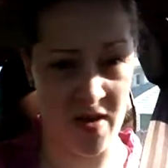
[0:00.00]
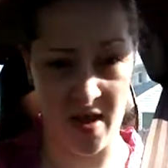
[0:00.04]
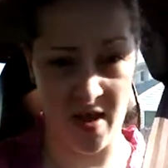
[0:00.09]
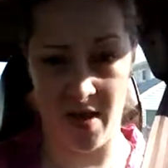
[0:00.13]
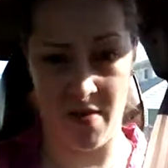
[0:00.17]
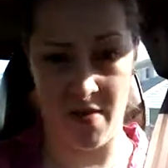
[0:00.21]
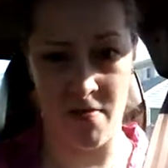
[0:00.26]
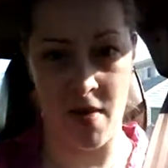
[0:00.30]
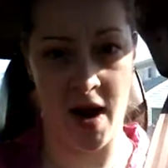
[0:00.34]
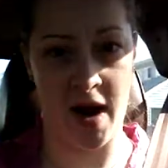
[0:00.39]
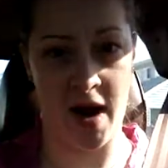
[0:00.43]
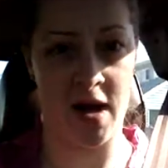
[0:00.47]

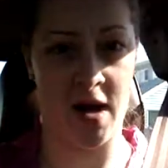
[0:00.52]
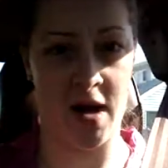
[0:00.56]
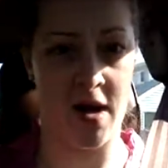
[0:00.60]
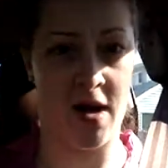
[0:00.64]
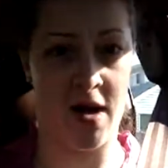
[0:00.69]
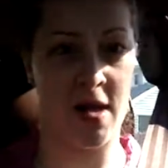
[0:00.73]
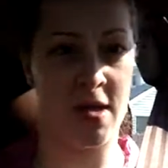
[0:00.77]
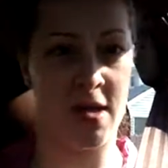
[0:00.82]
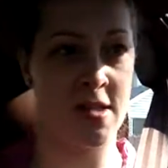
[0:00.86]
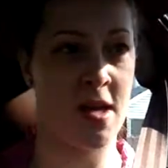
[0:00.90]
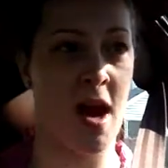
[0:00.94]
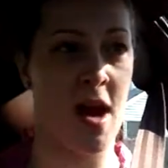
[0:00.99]
really minor,
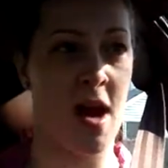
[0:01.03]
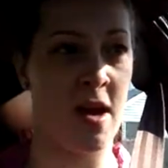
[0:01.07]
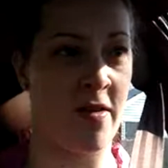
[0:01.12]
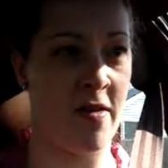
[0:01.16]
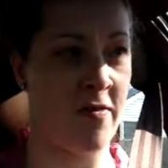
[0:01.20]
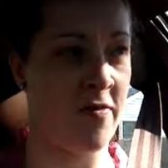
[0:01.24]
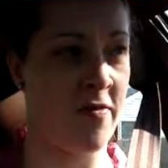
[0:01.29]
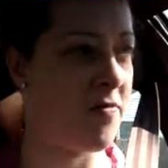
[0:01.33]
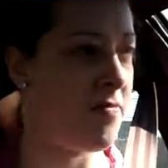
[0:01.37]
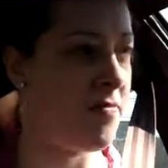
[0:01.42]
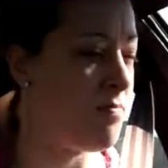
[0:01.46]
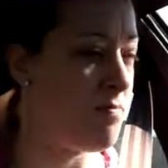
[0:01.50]
it's kind
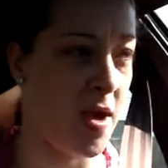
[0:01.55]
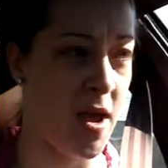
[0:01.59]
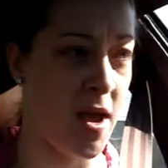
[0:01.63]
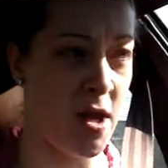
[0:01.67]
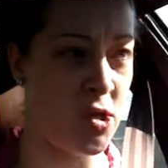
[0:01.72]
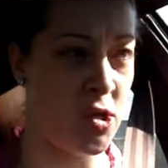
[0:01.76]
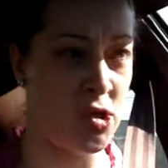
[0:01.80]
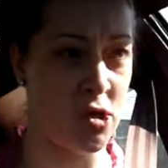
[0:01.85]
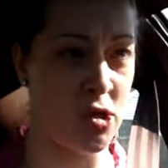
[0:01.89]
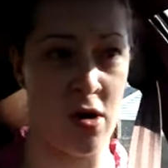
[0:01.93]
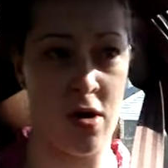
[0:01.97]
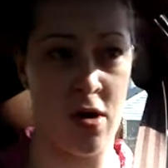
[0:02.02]
of
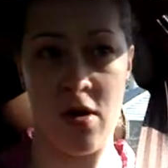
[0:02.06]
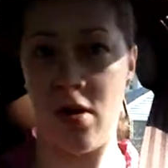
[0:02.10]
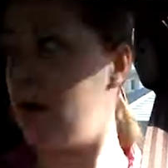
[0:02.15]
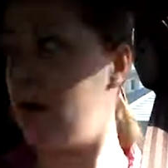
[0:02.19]
major.